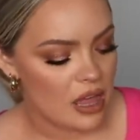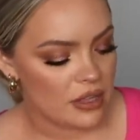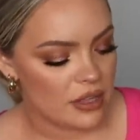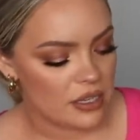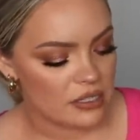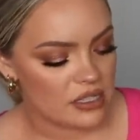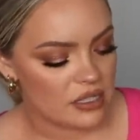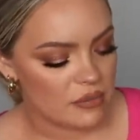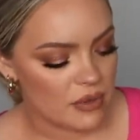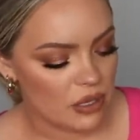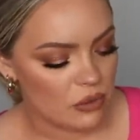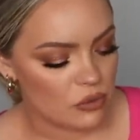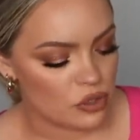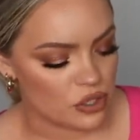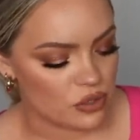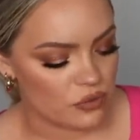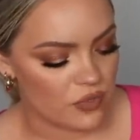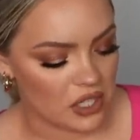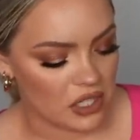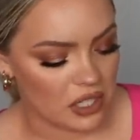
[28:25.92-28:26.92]
this to me was
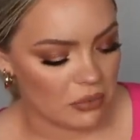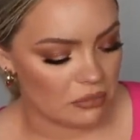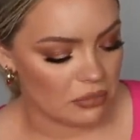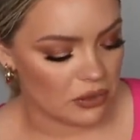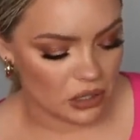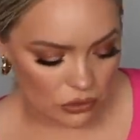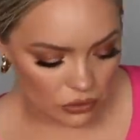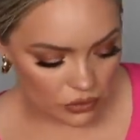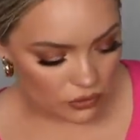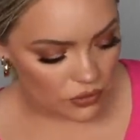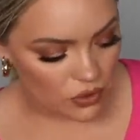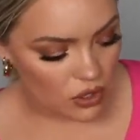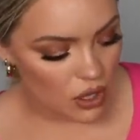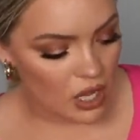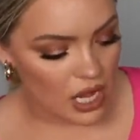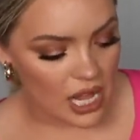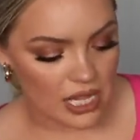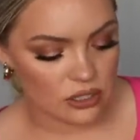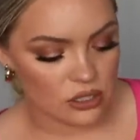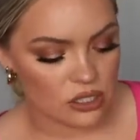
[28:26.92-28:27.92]
just very beautiful
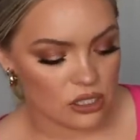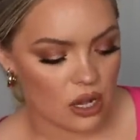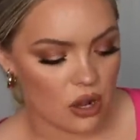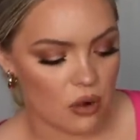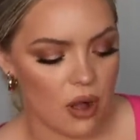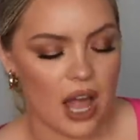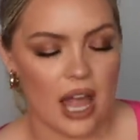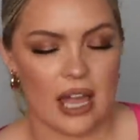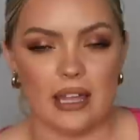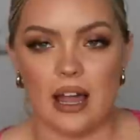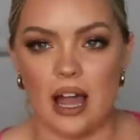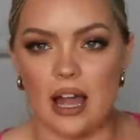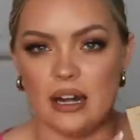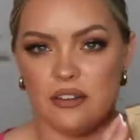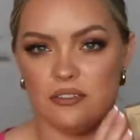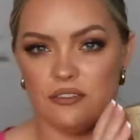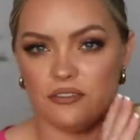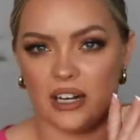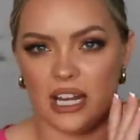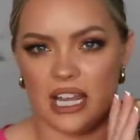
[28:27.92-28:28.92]
and so I got
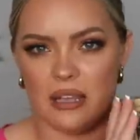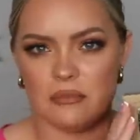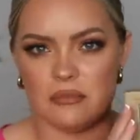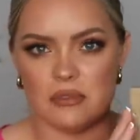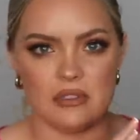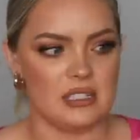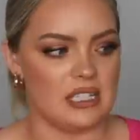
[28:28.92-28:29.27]
it framed.